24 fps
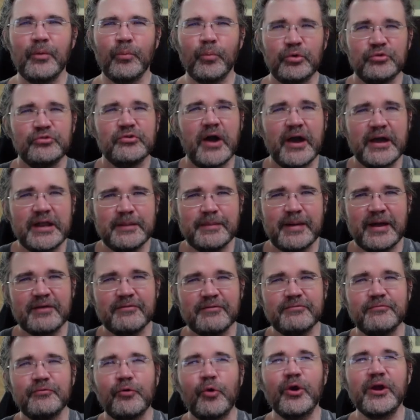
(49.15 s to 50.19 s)
We're talking about a
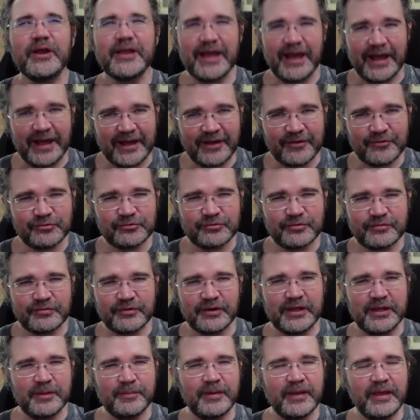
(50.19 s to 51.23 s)
forecast
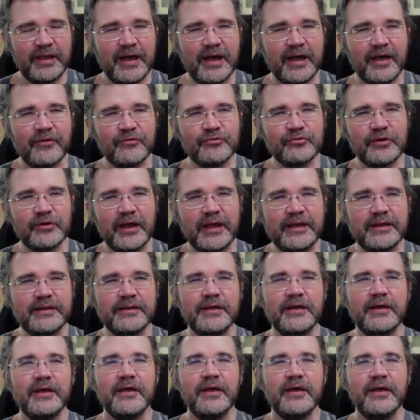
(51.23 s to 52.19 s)
for EPS, right?